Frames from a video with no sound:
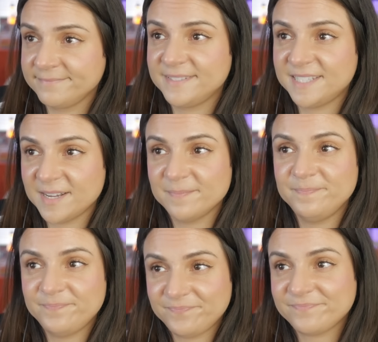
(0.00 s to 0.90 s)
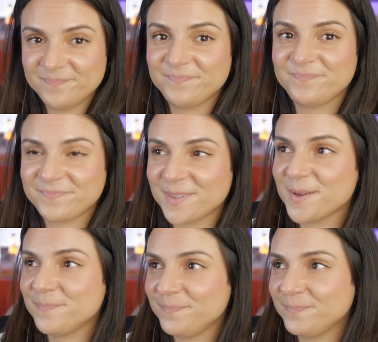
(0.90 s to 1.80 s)
It's him.
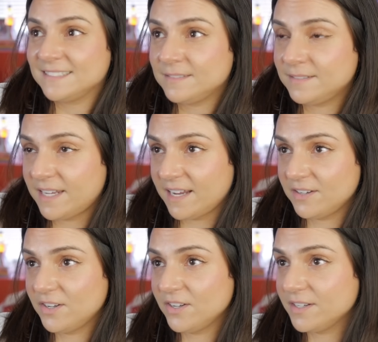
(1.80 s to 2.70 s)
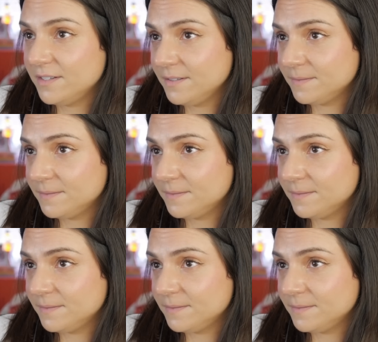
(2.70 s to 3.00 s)
Yep. Getting good.